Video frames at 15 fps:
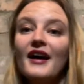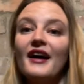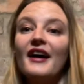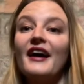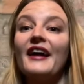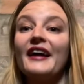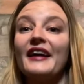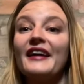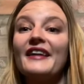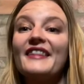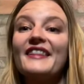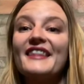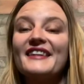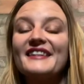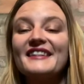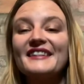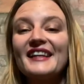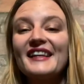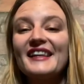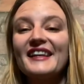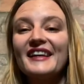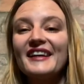Hi, this is
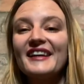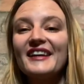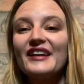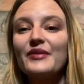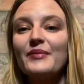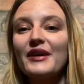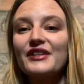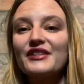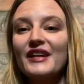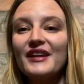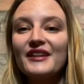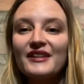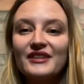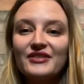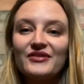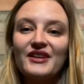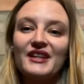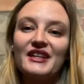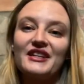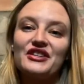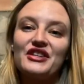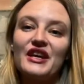Ilea, and my channel is
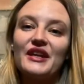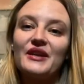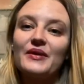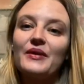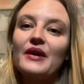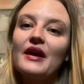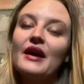Raining Jane.